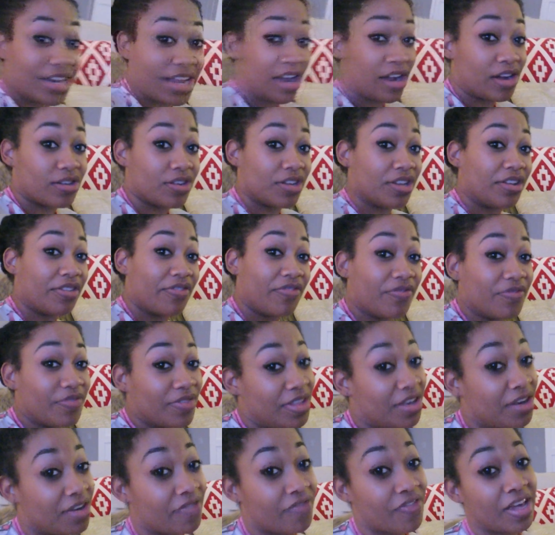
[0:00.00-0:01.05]
Kadera in,
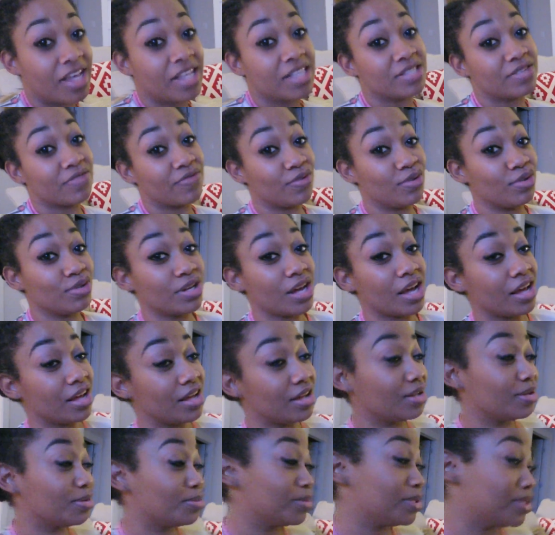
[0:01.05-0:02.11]
in the face a few
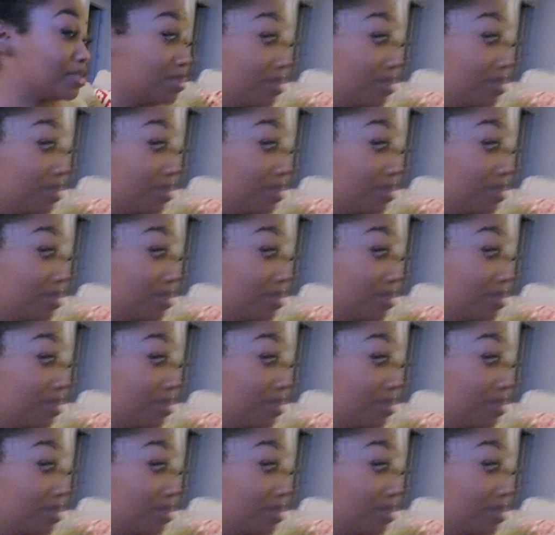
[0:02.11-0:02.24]
times.